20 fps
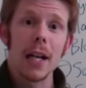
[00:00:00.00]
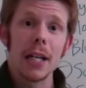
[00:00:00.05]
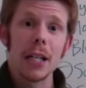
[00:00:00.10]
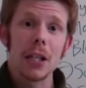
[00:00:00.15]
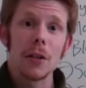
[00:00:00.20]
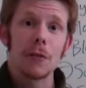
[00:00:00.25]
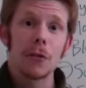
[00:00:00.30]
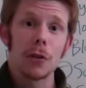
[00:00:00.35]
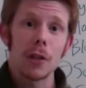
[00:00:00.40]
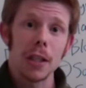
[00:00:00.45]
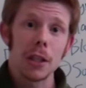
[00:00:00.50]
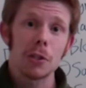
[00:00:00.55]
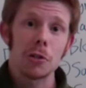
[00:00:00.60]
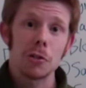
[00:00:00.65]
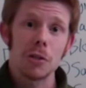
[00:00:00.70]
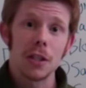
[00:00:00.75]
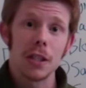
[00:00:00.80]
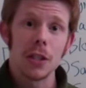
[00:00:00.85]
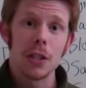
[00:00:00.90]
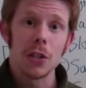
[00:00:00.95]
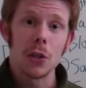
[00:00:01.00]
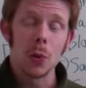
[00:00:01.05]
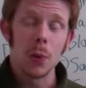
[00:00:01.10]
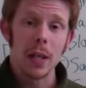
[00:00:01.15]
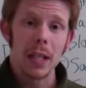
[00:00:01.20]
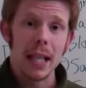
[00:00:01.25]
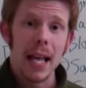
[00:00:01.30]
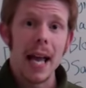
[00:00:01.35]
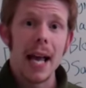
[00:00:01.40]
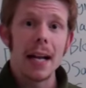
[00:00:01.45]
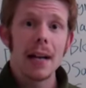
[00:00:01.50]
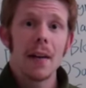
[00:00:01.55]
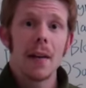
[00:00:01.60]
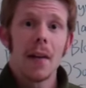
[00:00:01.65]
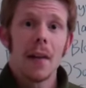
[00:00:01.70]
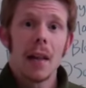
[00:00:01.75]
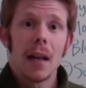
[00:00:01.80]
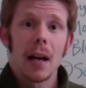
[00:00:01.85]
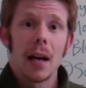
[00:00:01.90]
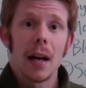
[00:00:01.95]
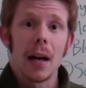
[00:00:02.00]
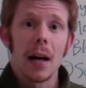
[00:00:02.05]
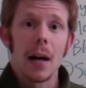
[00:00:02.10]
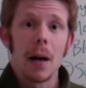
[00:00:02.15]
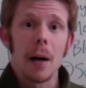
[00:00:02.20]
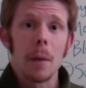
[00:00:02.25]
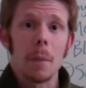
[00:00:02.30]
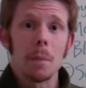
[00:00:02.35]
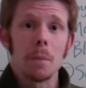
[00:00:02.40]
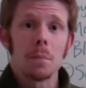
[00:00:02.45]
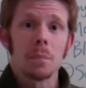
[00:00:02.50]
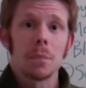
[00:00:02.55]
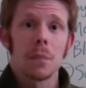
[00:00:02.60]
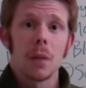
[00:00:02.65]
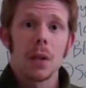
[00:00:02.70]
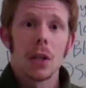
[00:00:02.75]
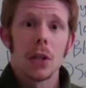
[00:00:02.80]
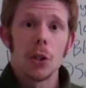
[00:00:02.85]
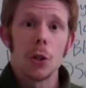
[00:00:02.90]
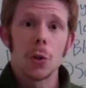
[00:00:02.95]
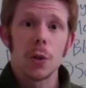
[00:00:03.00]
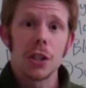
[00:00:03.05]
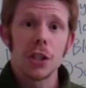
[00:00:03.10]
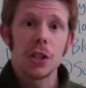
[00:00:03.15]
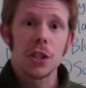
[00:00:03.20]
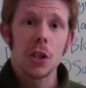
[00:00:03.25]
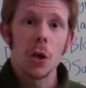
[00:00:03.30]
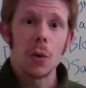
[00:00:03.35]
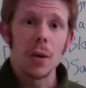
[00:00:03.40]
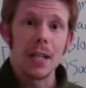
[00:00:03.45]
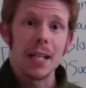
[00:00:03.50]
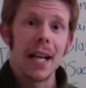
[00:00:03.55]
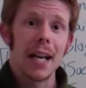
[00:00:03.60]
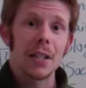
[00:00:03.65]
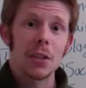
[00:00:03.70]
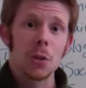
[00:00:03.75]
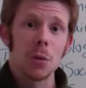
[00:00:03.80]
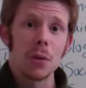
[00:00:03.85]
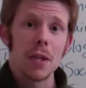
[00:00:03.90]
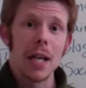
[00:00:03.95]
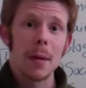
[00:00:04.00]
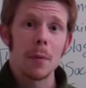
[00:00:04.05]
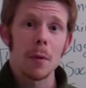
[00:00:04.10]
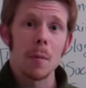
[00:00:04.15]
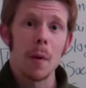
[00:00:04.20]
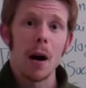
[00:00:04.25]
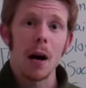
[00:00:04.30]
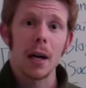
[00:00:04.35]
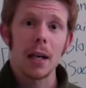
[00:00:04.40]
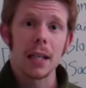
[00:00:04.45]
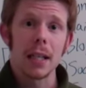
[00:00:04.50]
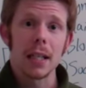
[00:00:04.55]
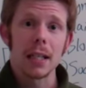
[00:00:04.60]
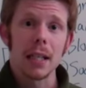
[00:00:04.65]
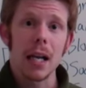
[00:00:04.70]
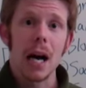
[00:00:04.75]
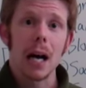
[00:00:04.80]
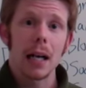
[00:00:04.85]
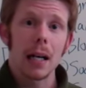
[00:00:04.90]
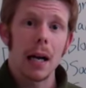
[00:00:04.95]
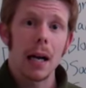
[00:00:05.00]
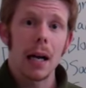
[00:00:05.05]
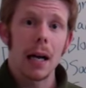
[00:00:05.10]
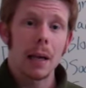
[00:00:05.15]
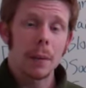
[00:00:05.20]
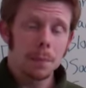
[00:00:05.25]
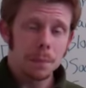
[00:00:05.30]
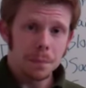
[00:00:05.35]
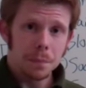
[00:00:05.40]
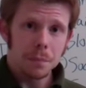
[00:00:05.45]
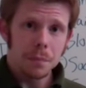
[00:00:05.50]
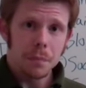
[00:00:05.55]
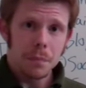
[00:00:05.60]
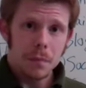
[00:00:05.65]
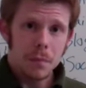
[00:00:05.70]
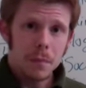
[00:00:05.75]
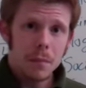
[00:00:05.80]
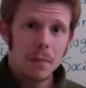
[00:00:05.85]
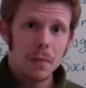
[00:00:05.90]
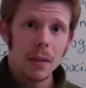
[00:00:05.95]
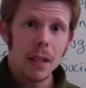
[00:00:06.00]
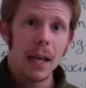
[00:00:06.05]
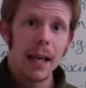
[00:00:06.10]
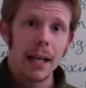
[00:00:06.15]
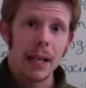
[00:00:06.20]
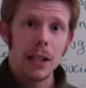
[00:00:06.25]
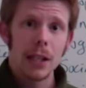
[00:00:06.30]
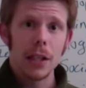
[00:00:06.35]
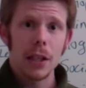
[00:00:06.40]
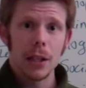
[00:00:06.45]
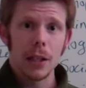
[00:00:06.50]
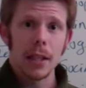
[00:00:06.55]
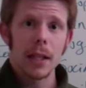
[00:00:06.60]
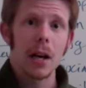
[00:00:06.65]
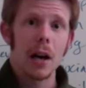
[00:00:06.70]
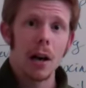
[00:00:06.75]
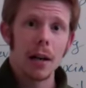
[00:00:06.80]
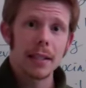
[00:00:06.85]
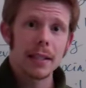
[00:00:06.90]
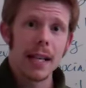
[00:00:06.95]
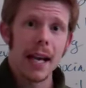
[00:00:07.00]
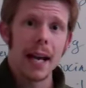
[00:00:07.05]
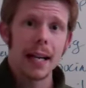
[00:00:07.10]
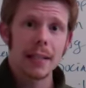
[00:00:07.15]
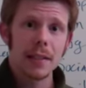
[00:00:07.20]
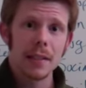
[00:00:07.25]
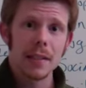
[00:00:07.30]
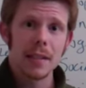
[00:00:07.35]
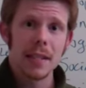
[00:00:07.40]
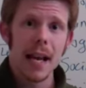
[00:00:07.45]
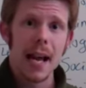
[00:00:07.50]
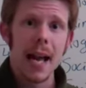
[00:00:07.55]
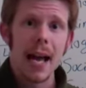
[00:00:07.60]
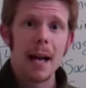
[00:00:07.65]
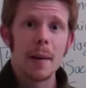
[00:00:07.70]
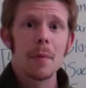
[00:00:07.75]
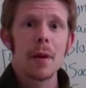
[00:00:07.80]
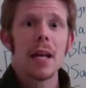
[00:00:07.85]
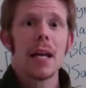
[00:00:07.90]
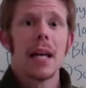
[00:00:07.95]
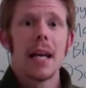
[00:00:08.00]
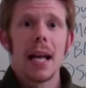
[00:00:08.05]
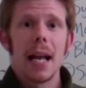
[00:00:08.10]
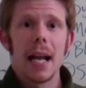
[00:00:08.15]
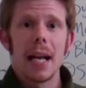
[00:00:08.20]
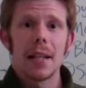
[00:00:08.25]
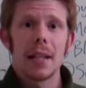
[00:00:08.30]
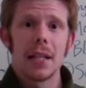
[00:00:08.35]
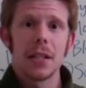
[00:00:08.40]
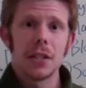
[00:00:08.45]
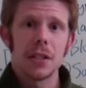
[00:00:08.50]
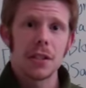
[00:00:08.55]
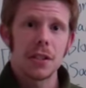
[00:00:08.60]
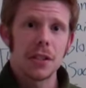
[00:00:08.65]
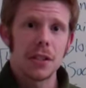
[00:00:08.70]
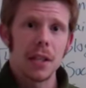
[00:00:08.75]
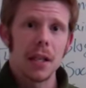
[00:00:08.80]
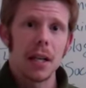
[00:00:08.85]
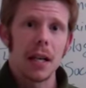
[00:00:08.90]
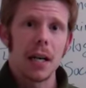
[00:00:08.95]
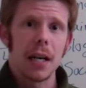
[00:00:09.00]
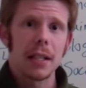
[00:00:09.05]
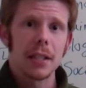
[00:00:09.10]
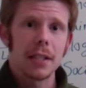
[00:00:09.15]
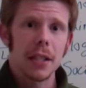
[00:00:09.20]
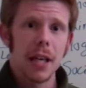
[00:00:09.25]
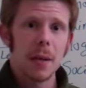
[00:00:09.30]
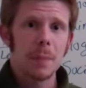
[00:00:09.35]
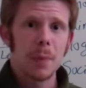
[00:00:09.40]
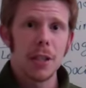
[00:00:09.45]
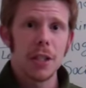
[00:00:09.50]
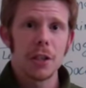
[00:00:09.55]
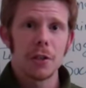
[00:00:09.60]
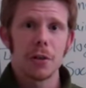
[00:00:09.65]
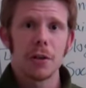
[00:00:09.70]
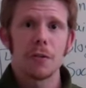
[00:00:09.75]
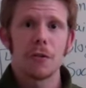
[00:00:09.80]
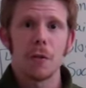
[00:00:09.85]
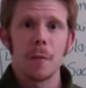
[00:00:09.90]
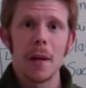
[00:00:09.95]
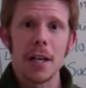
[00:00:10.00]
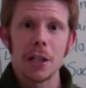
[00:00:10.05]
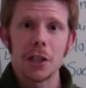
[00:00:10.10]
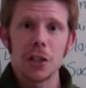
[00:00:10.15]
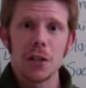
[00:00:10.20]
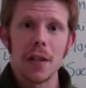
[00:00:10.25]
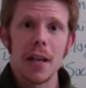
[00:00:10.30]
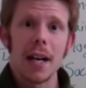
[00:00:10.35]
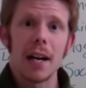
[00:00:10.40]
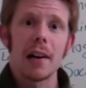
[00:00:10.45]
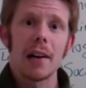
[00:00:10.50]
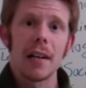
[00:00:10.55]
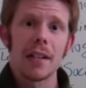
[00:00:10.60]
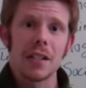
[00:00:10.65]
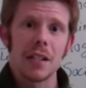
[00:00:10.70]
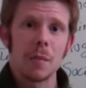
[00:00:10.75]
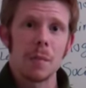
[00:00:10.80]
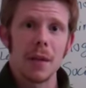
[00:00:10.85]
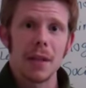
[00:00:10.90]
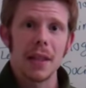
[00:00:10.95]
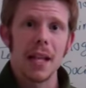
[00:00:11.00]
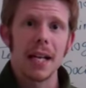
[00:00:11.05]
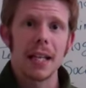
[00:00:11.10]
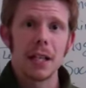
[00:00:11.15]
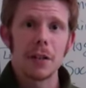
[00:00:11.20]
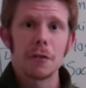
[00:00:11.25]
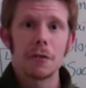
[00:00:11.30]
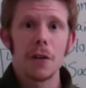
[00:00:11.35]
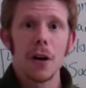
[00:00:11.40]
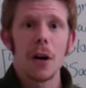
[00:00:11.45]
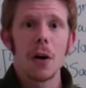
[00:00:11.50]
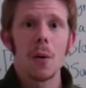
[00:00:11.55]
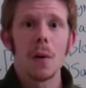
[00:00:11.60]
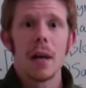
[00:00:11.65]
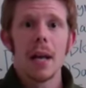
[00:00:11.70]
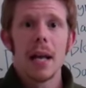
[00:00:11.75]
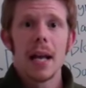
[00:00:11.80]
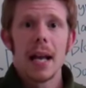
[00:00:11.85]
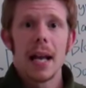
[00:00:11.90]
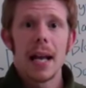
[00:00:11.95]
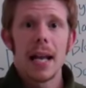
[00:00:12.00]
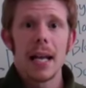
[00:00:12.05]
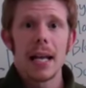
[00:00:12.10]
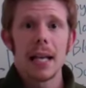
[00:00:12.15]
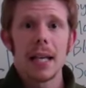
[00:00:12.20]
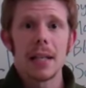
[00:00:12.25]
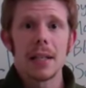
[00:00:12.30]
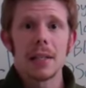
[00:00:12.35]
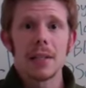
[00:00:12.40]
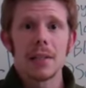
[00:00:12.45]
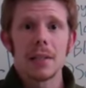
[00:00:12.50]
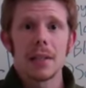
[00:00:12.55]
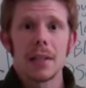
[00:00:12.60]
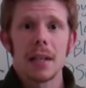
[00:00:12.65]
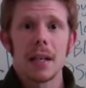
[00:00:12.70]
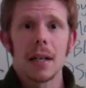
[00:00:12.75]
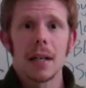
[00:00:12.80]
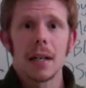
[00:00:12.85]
And if you're interested in doing that, you can just go to nextdoorneighbormarketing.com and click on the Contact Us tab, and then just type in your information there and submit that info, and